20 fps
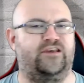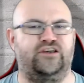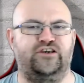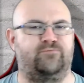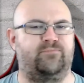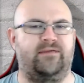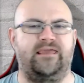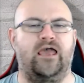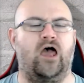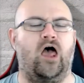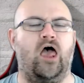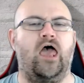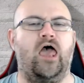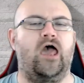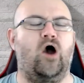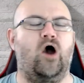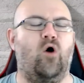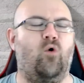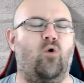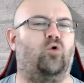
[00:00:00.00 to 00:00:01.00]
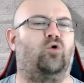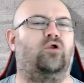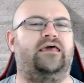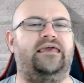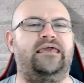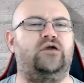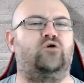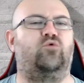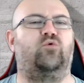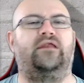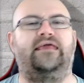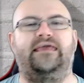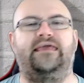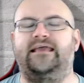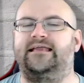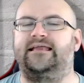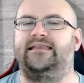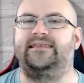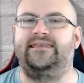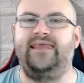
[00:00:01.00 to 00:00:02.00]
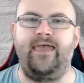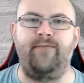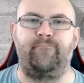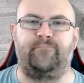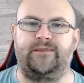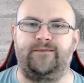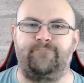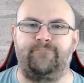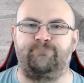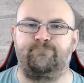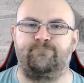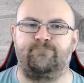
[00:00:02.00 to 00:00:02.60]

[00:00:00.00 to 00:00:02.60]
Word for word: They should be all equally condemned.